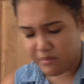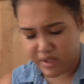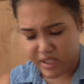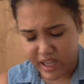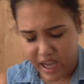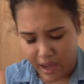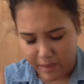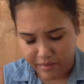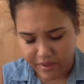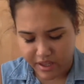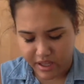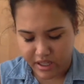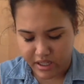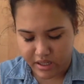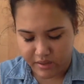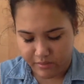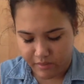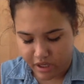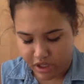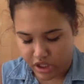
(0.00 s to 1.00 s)
depth and
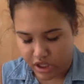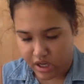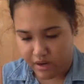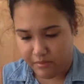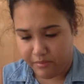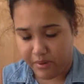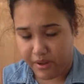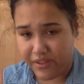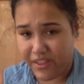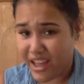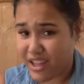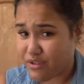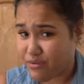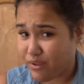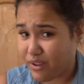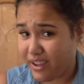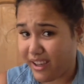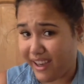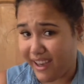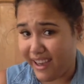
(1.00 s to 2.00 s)
dimension, but that's
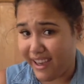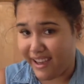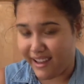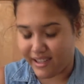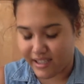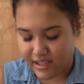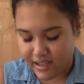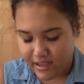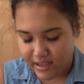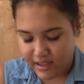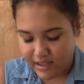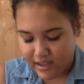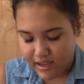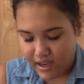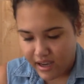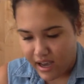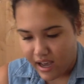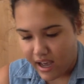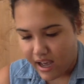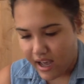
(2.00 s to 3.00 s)
really it.
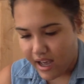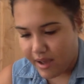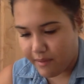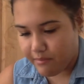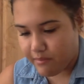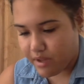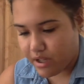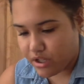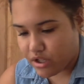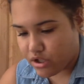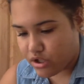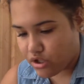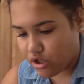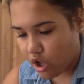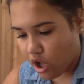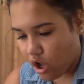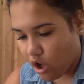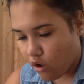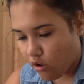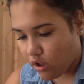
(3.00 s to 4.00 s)

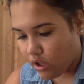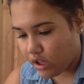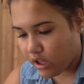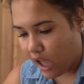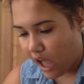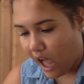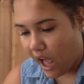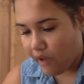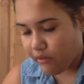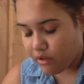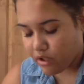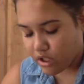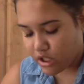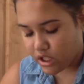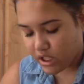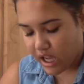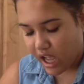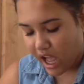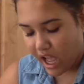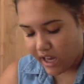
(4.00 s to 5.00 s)
So I will
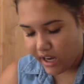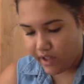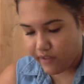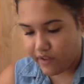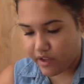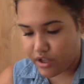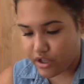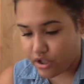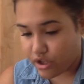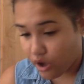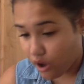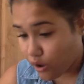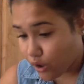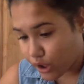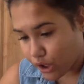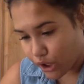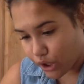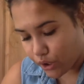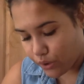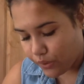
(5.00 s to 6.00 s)
just kind of show
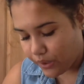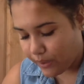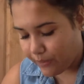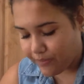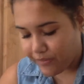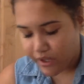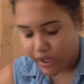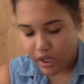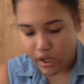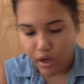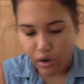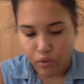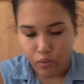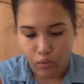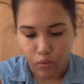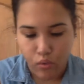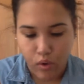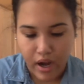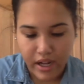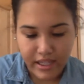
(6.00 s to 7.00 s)
you
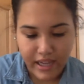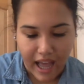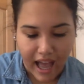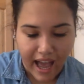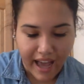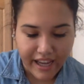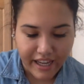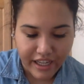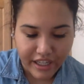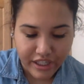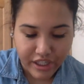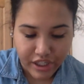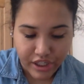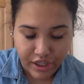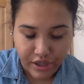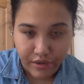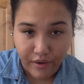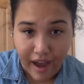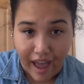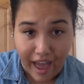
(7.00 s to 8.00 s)
what I
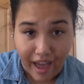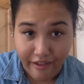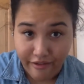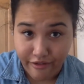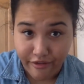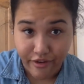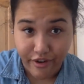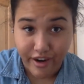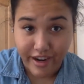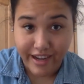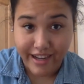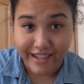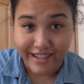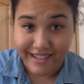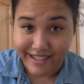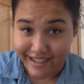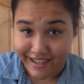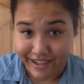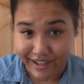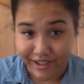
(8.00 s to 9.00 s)
do every
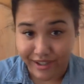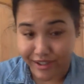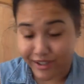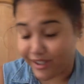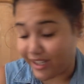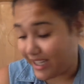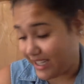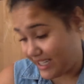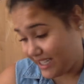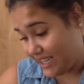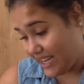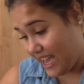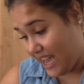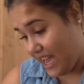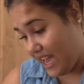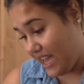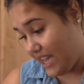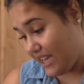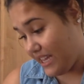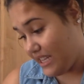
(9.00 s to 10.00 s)
single
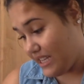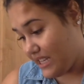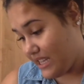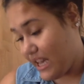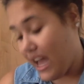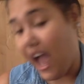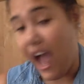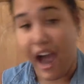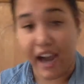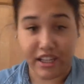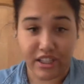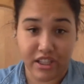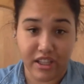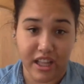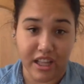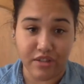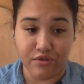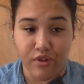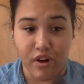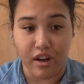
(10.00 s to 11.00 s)
day. Actually,
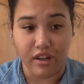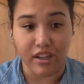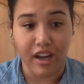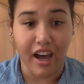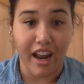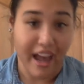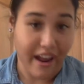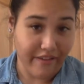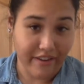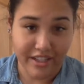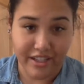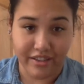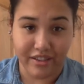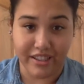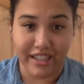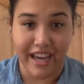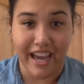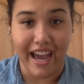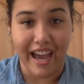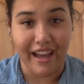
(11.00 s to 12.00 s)
that's wrong. Not every single
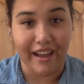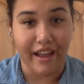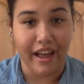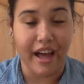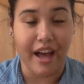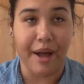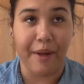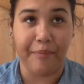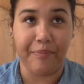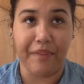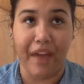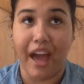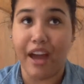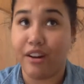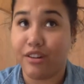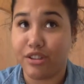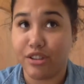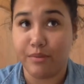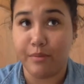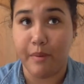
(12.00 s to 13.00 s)
day. I
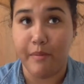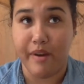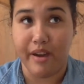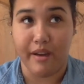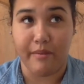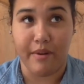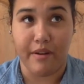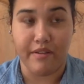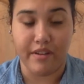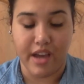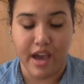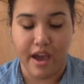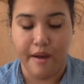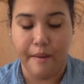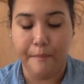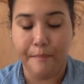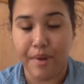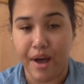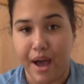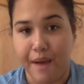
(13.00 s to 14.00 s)
don't do my makeup every day,
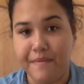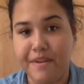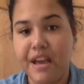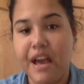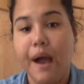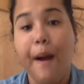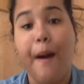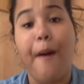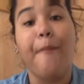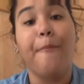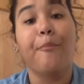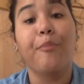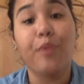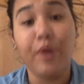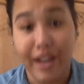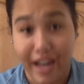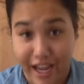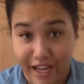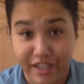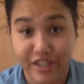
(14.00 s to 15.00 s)
but
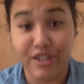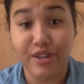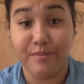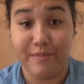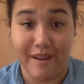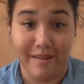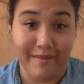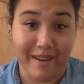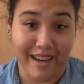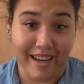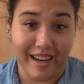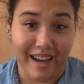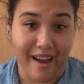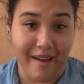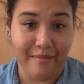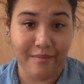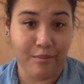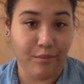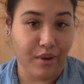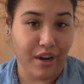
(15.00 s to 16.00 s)
when I do my
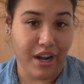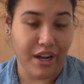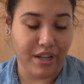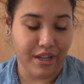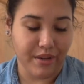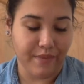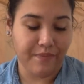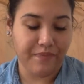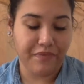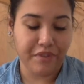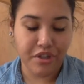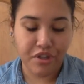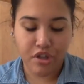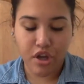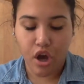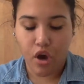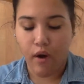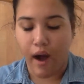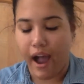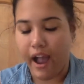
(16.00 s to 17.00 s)
makeup, what I do.
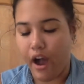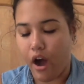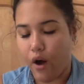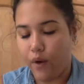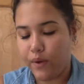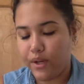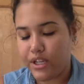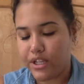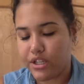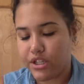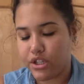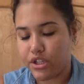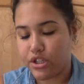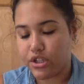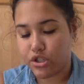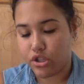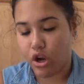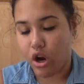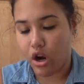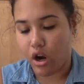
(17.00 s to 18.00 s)
So I always
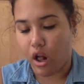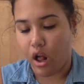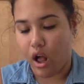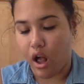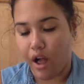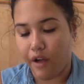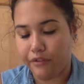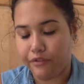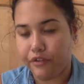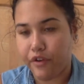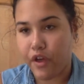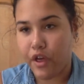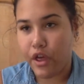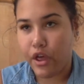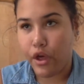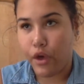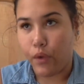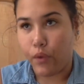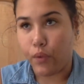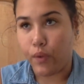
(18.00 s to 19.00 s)
start off
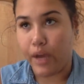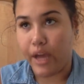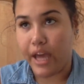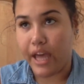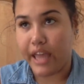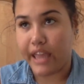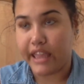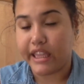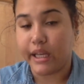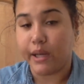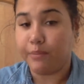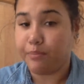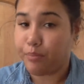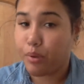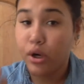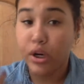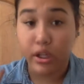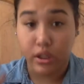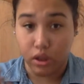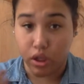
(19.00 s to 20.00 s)
with
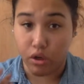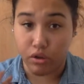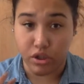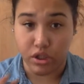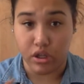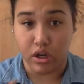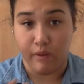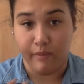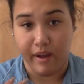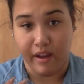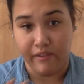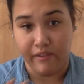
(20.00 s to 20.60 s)
putting lotion on my